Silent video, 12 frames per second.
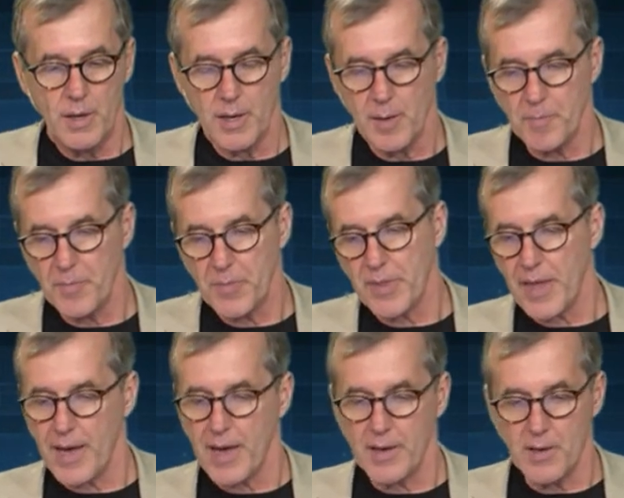
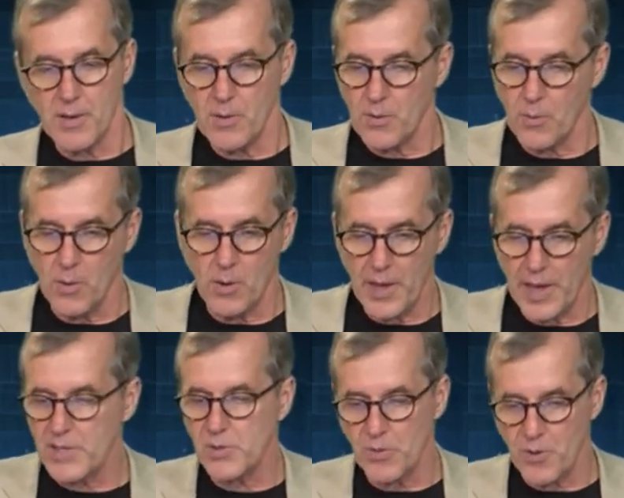That all
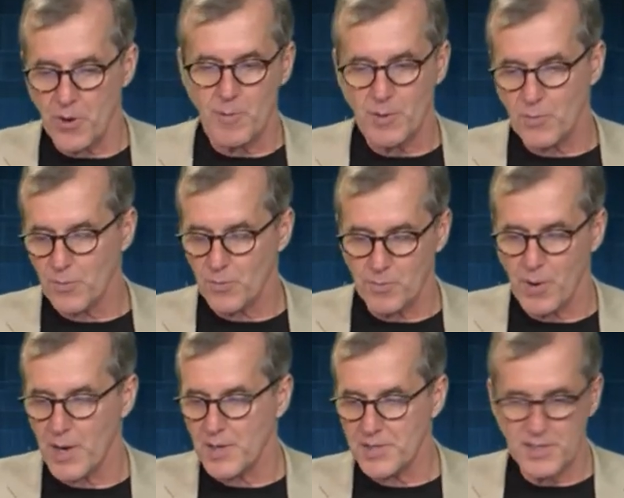exothermic
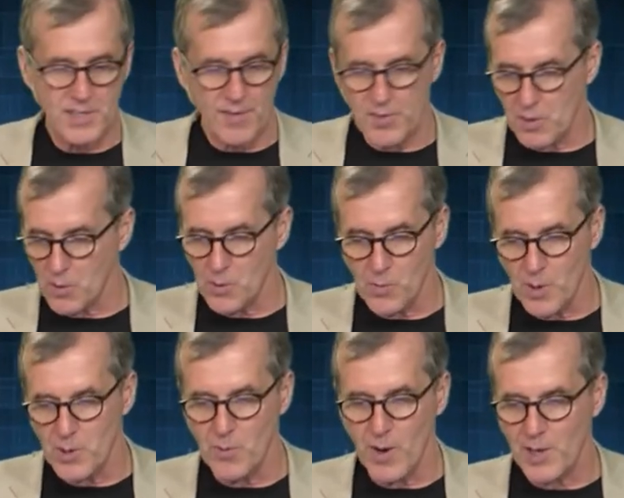processes have to go in
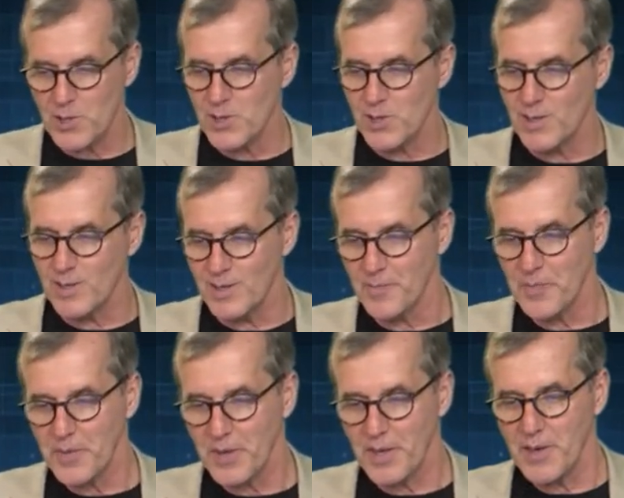one direction, and
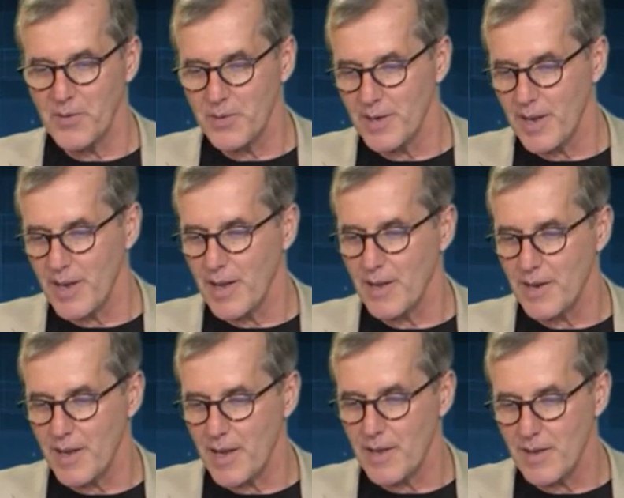
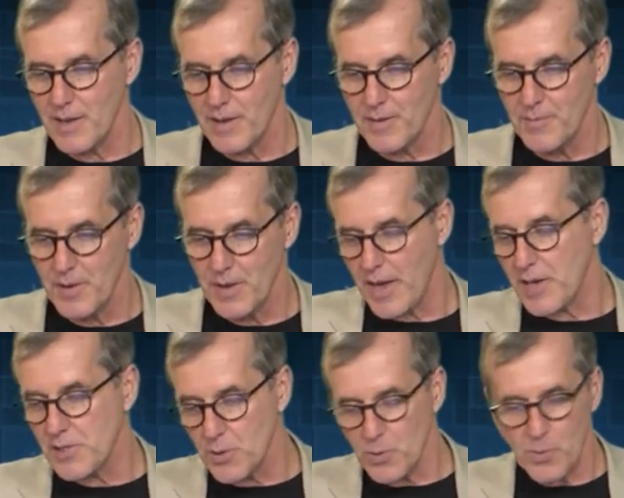
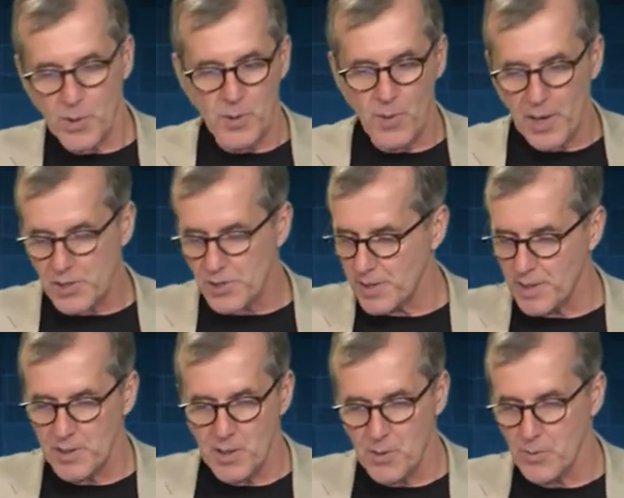exo in one direction,
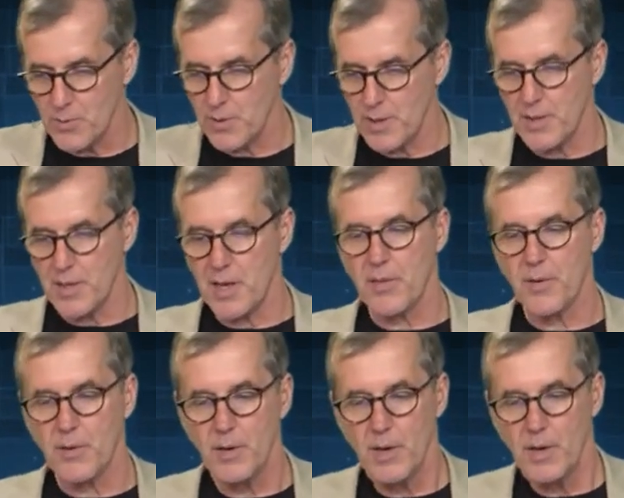endo in the
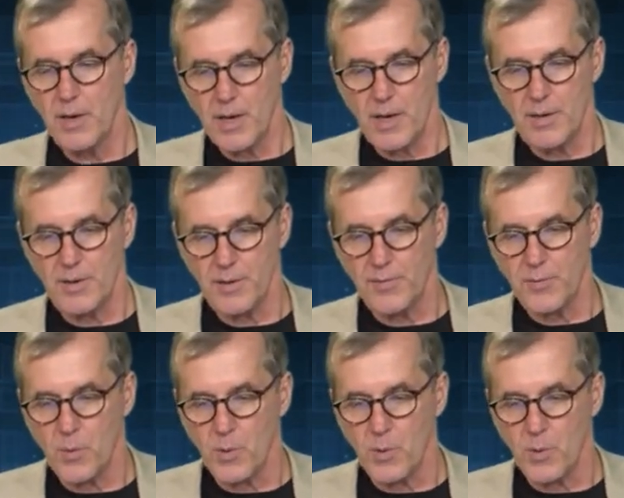other, and of